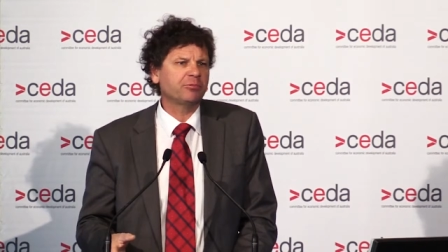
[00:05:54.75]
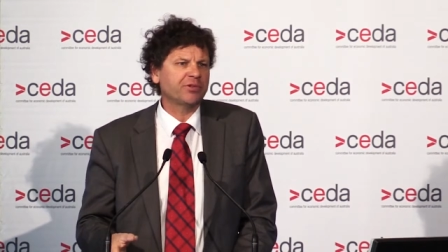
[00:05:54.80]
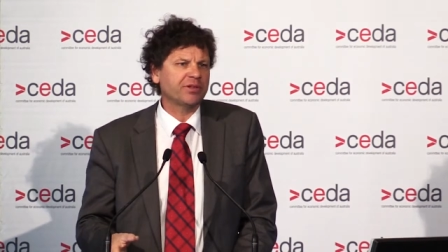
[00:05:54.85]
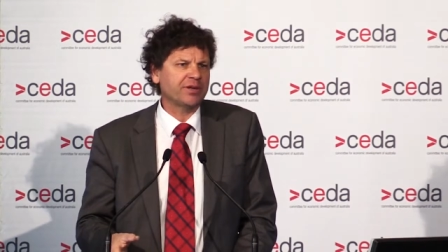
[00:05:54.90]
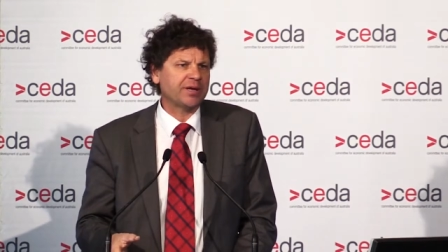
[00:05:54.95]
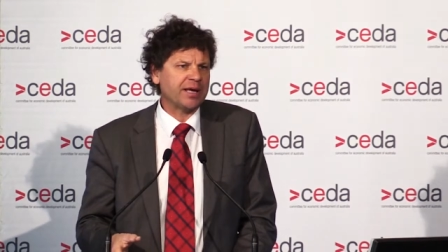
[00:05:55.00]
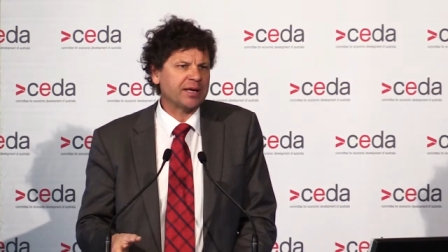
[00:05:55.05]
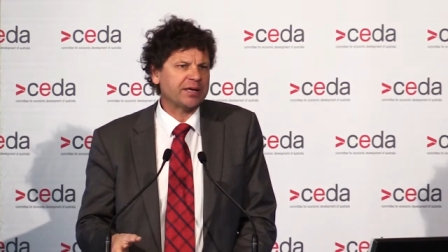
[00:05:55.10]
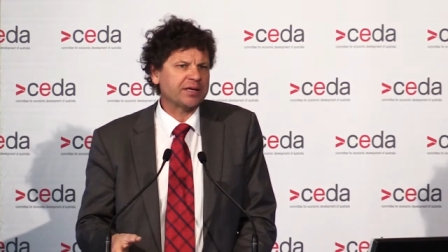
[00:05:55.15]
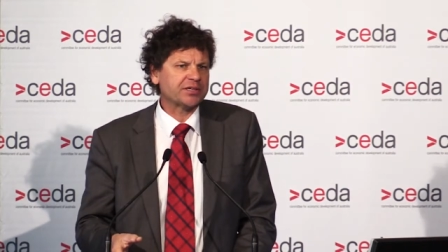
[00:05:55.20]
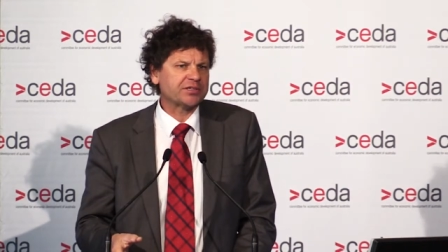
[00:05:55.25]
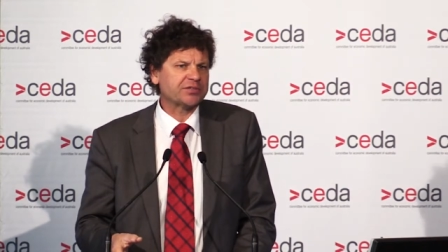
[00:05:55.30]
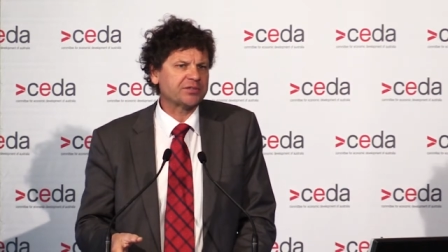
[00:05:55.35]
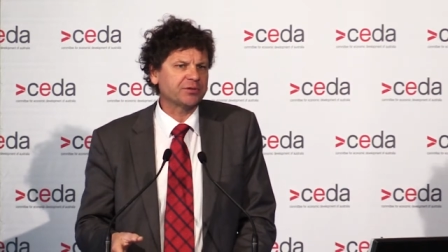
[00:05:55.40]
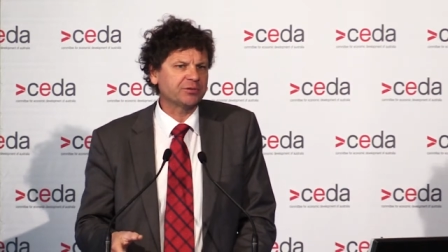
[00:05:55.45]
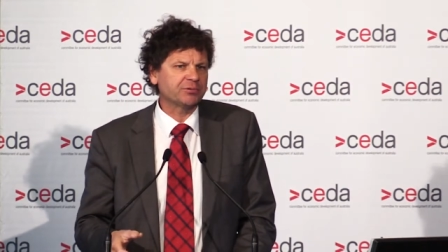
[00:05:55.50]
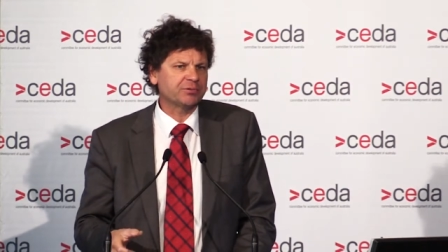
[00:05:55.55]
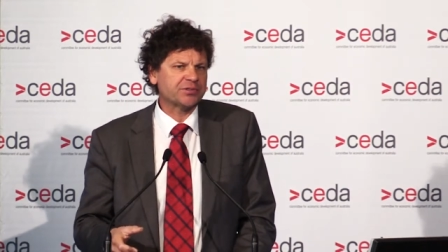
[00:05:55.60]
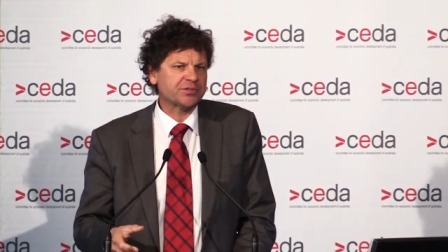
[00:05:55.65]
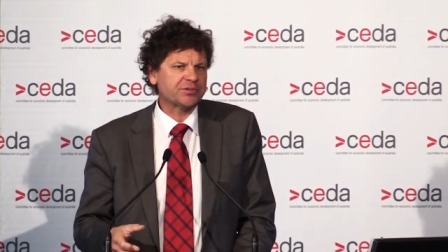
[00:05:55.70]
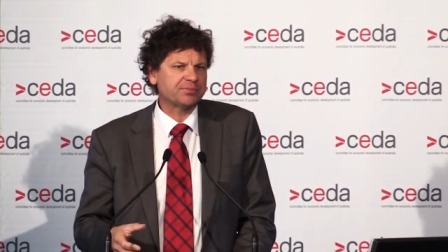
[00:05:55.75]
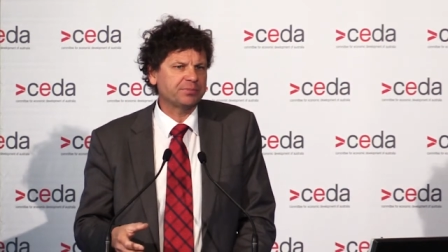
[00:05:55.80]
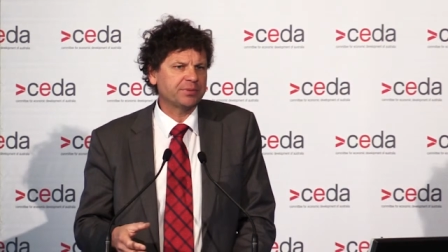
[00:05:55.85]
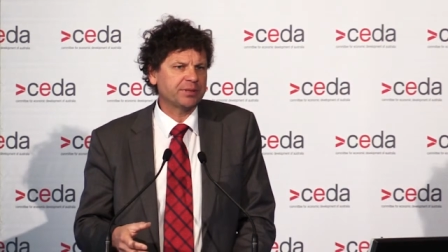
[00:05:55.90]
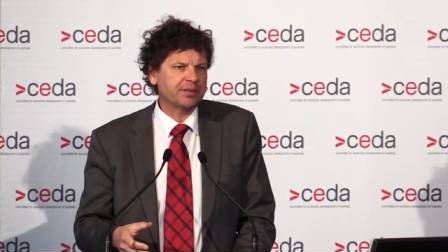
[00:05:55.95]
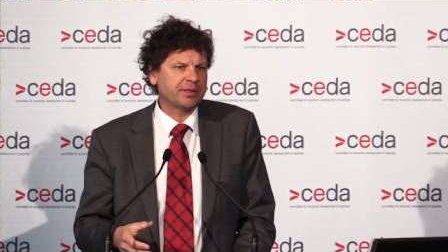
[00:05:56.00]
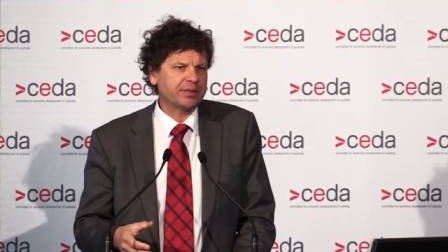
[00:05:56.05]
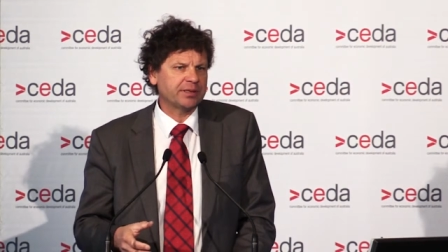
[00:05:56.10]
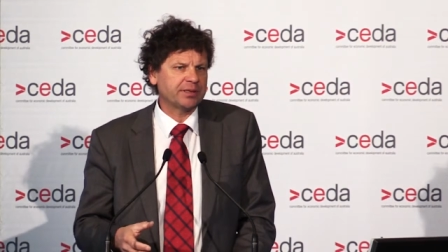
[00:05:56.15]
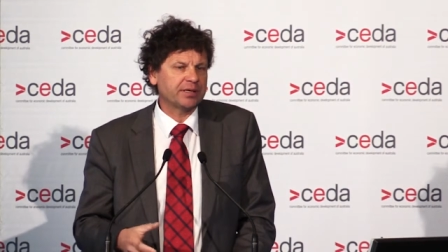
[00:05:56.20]
with an addict who was
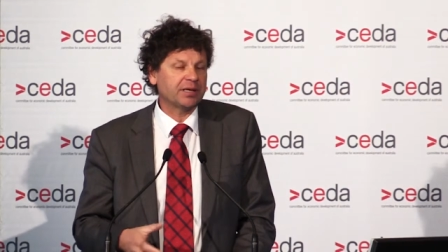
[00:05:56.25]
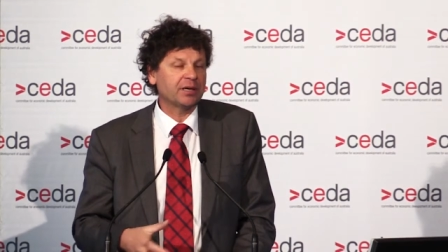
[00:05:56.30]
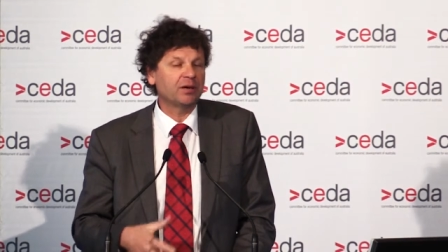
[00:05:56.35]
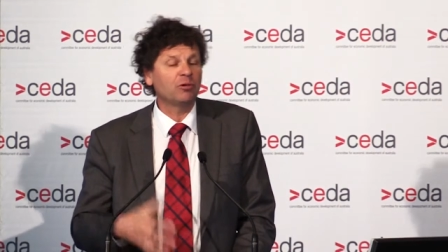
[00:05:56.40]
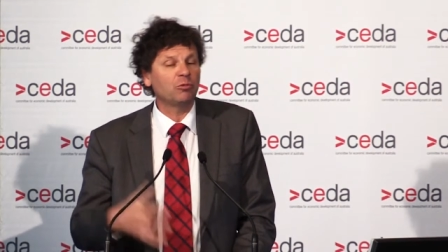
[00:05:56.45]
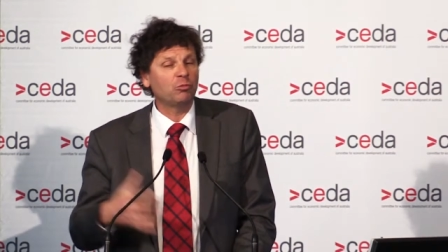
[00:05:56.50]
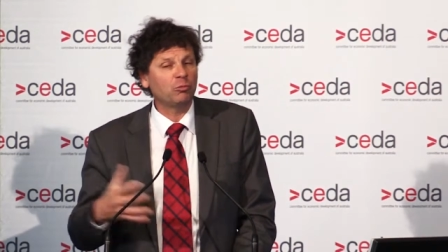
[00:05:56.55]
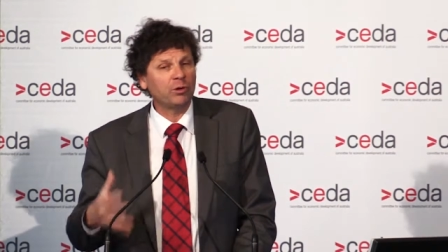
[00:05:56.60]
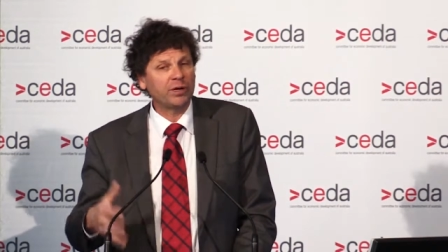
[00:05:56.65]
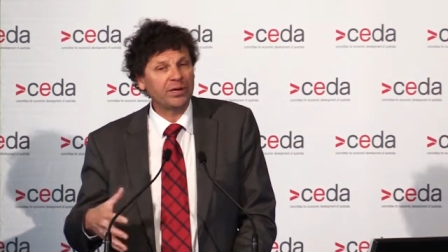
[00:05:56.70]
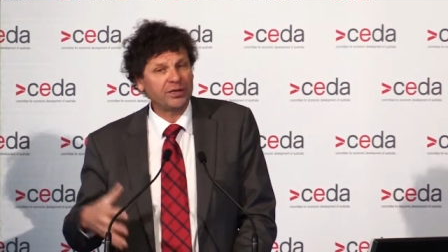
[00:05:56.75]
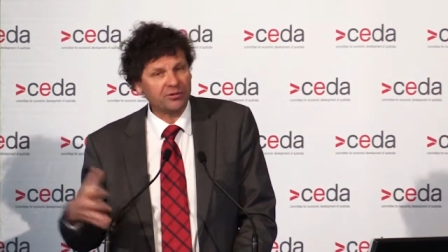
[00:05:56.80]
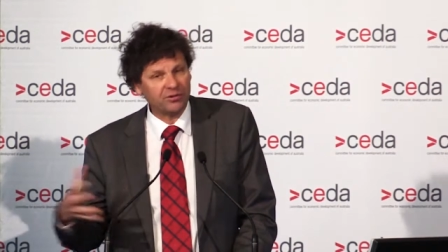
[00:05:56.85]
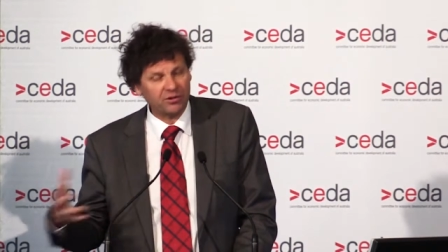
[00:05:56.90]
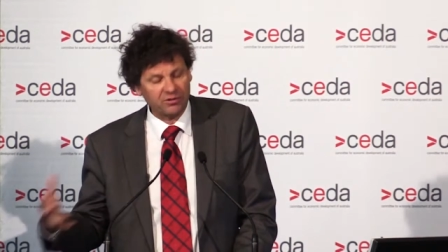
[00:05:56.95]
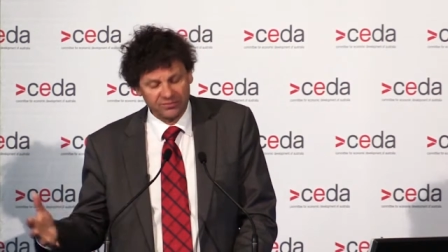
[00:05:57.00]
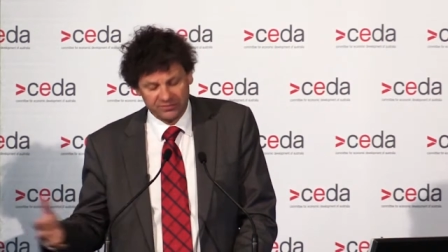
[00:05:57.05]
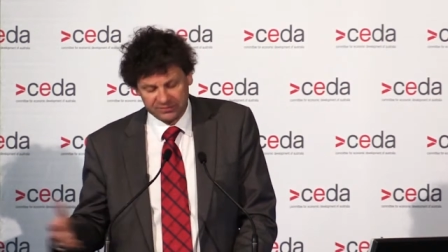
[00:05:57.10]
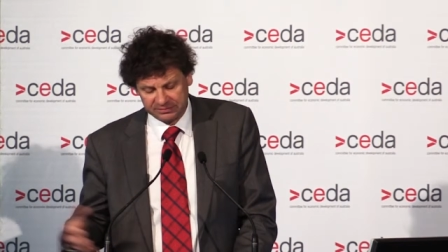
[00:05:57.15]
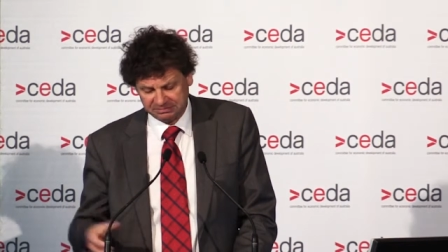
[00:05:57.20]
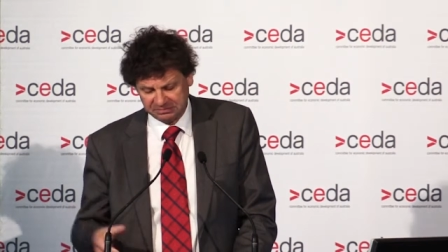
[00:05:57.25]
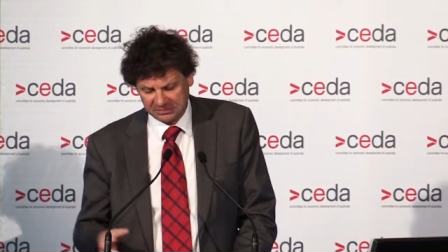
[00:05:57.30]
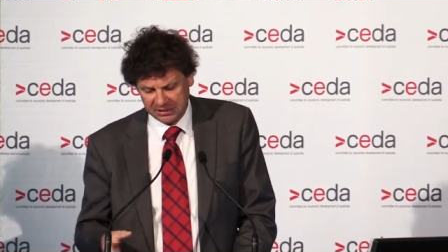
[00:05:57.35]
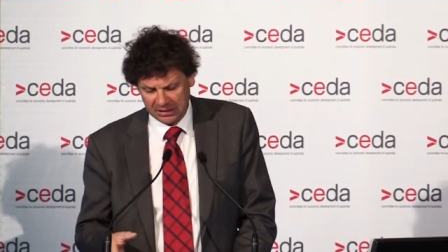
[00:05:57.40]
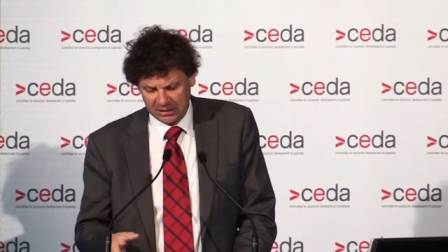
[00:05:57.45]
being weaned off.